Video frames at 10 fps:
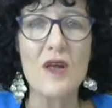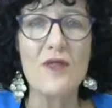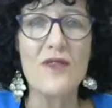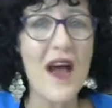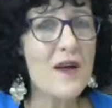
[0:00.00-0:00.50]

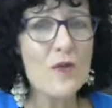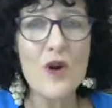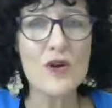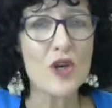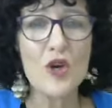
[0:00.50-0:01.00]
they
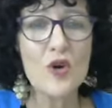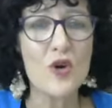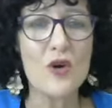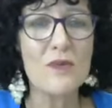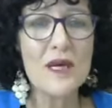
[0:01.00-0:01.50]
won't
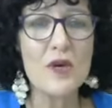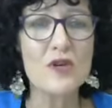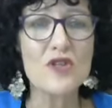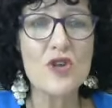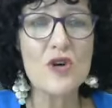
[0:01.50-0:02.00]
occur
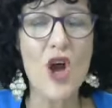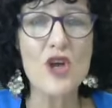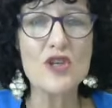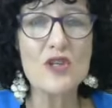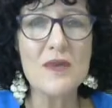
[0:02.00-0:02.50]
because you're
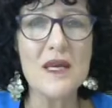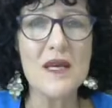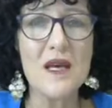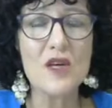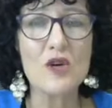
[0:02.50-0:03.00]
going to be
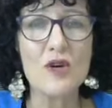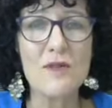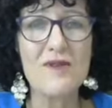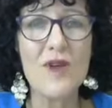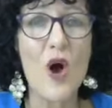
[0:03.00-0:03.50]
in a group
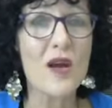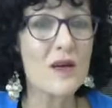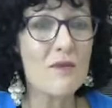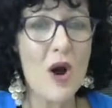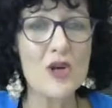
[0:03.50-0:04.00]
of
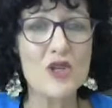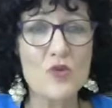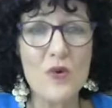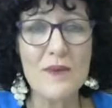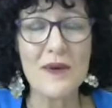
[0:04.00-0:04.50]
like-minded
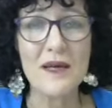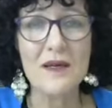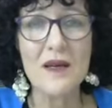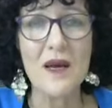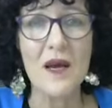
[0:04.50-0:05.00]
women
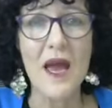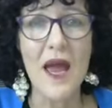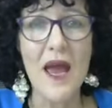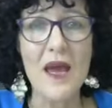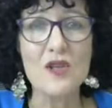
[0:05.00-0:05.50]

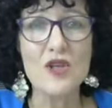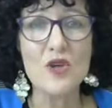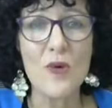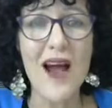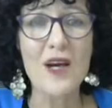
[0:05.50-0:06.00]
and
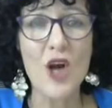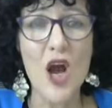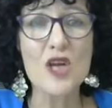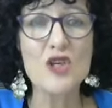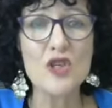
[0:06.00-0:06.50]
you are
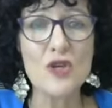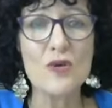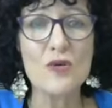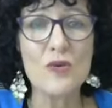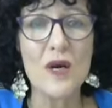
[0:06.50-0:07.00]
going
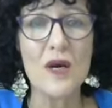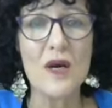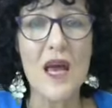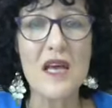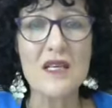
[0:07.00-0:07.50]
to
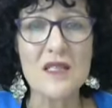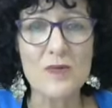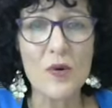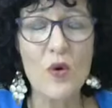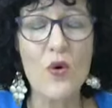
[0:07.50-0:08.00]

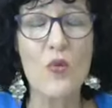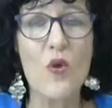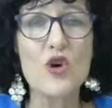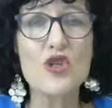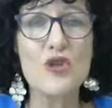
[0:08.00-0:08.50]
explore
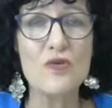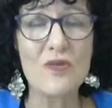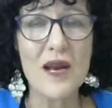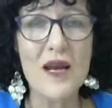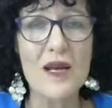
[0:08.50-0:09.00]
what you
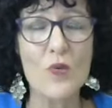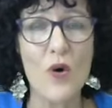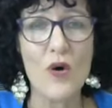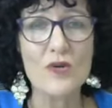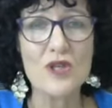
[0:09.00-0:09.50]
really
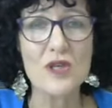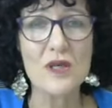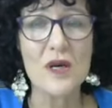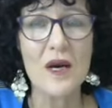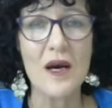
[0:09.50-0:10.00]
want.
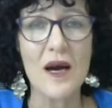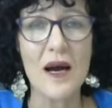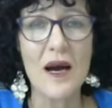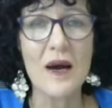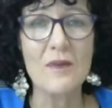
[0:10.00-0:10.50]

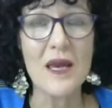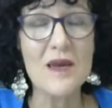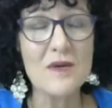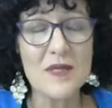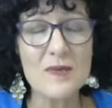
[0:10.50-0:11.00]
Um,
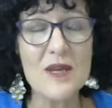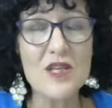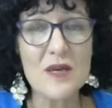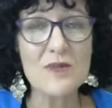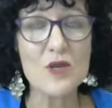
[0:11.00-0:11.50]

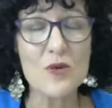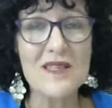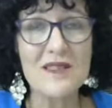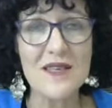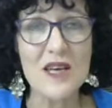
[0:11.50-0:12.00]
especially between
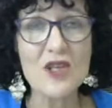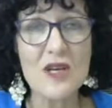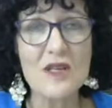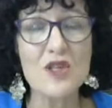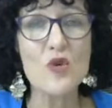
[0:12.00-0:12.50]

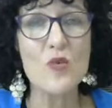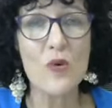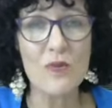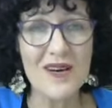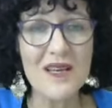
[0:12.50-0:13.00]
sessions, you will bring